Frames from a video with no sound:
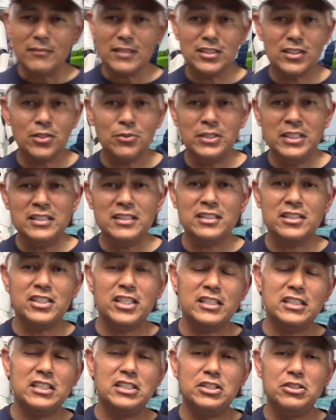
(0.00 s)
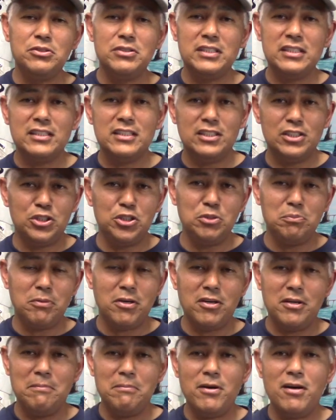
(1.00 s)
So he suggested using this
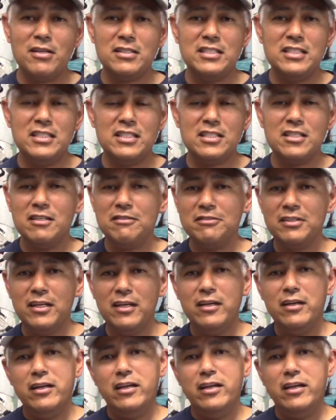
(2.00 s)
two-part epoxy stuff,